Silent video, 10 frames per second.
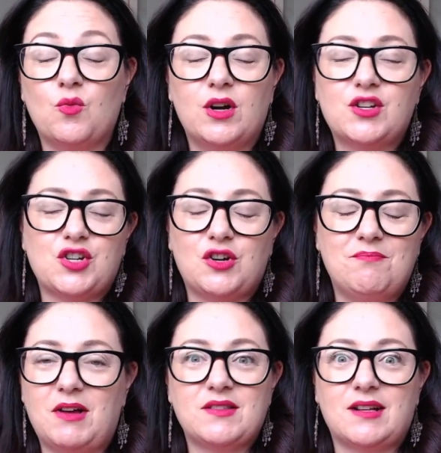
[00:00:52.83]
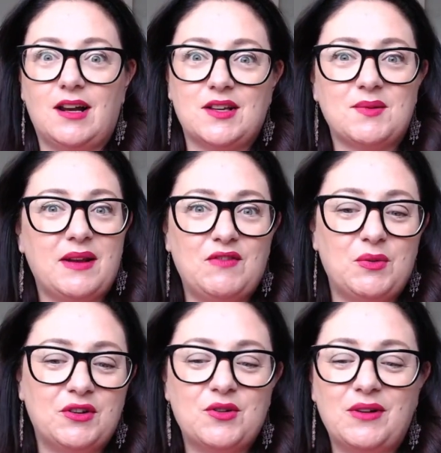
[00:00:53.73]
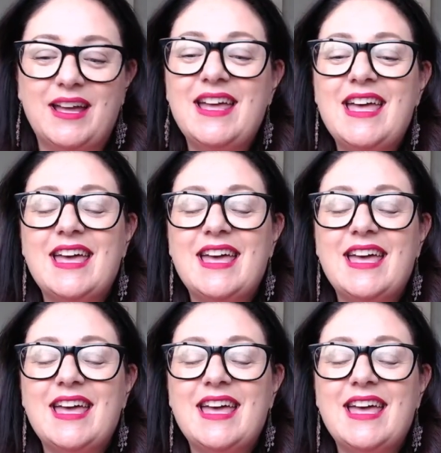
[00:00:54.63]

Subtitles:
workshop, masterclass, whatever you want to call it,